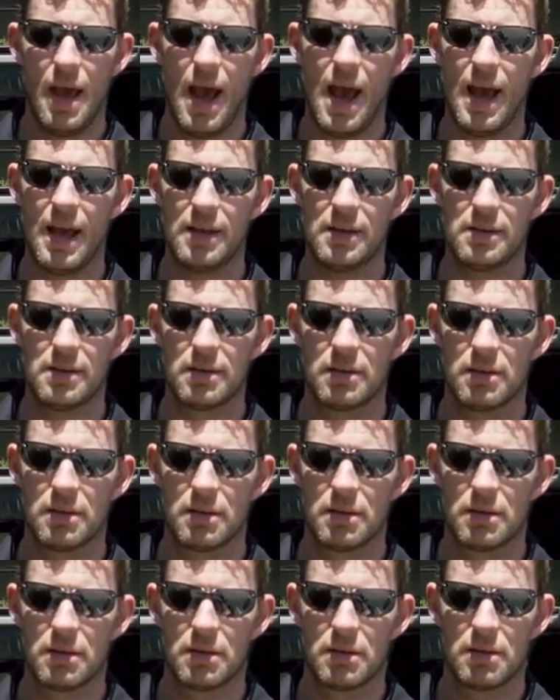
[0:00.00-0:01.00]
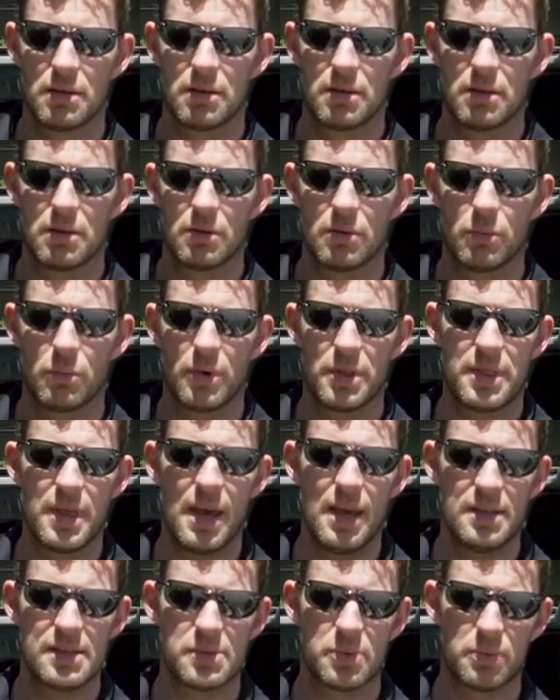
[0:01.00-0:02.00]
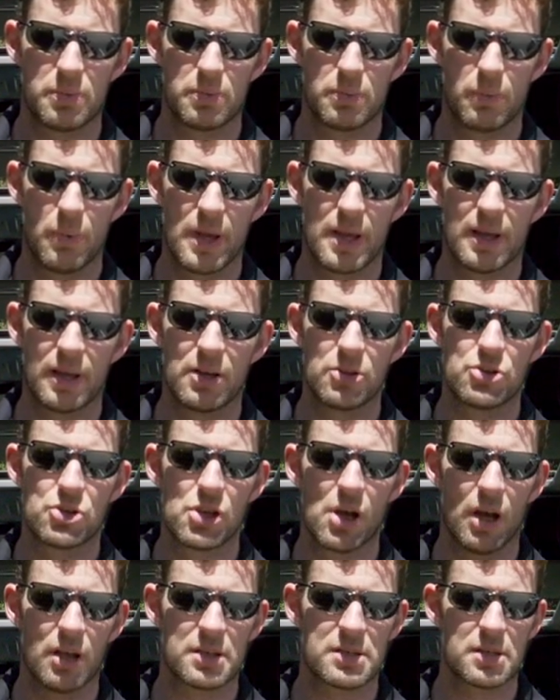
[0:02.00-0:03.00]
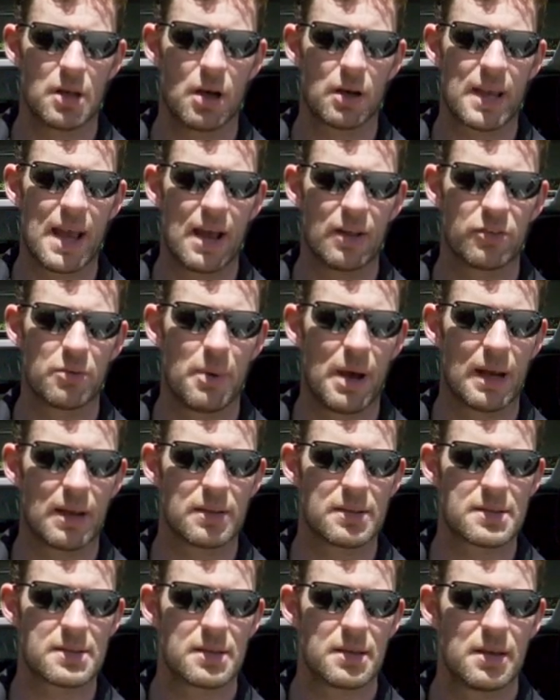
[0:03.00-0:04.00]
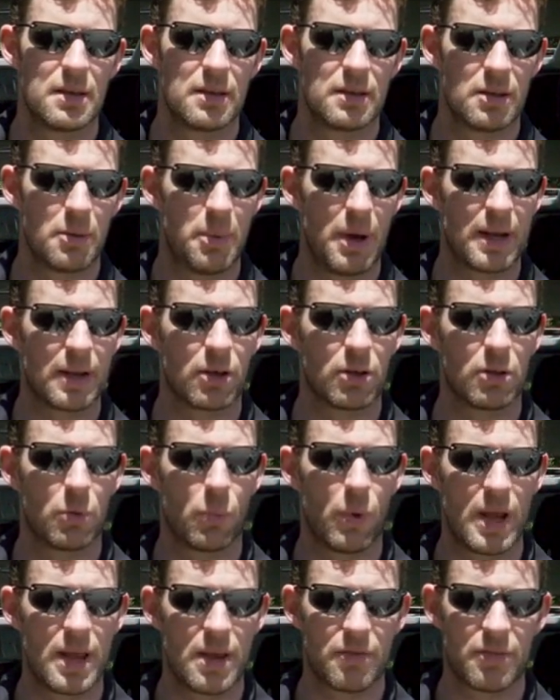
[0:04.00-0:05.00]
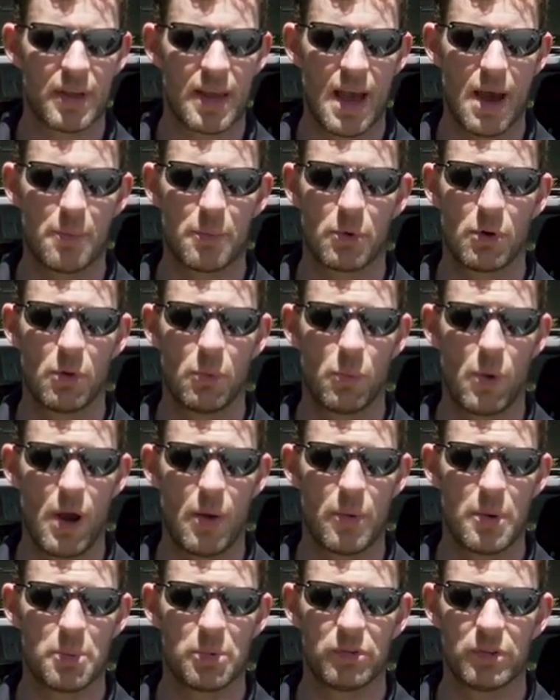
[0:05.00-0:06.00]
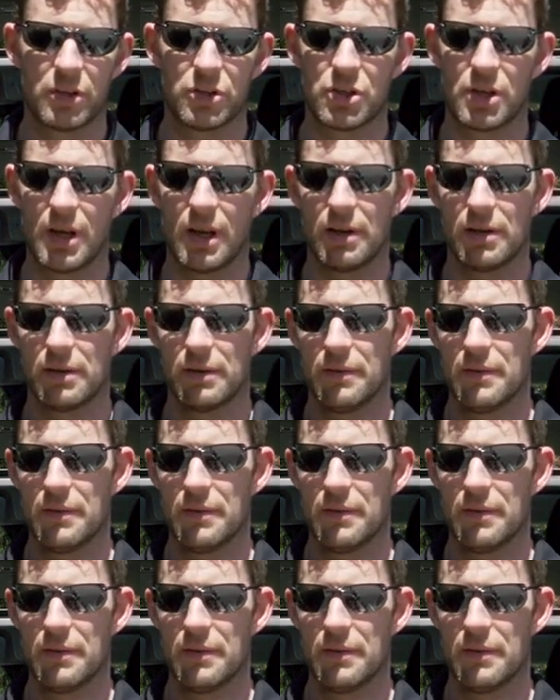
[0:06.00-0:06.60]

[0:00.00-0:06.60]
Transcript: And with this, we can adjust our counterbalance depending on the weight of the camera and where we position it.